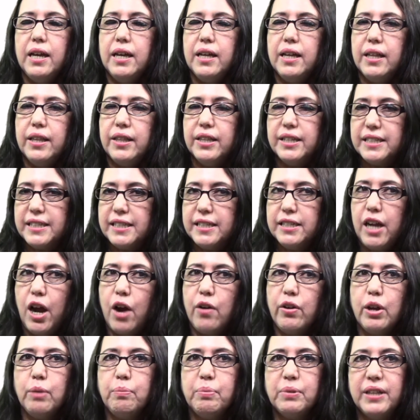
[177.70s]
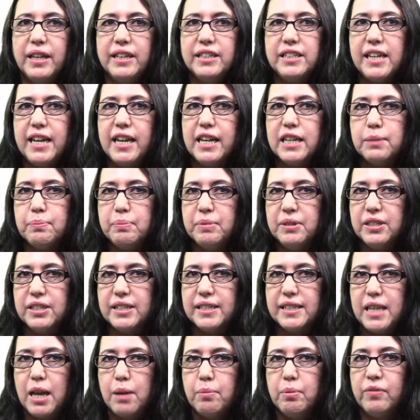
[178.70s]
In this scenario, Belinda has been
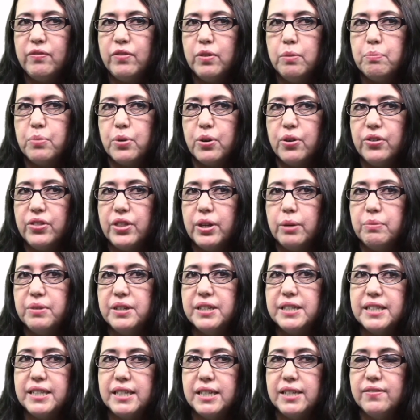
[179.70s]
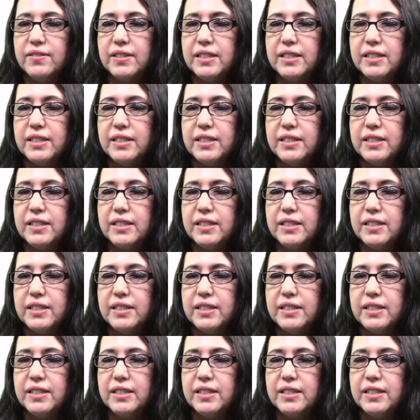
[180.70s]
disabled from birth and receives